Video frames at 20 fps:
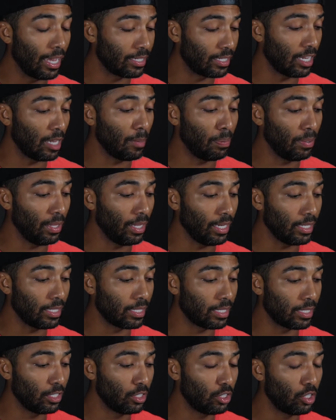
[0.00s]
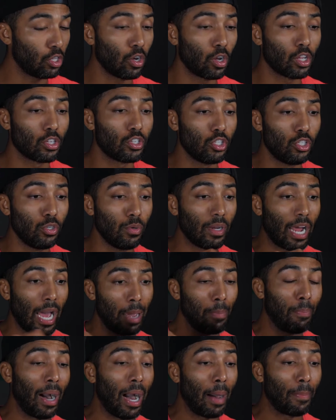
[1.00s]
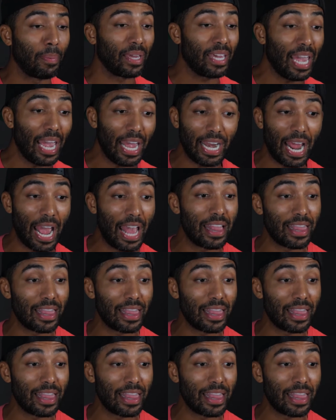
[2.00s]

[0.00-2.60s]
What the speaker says: I say place, the dog doesn't do it. I pop again,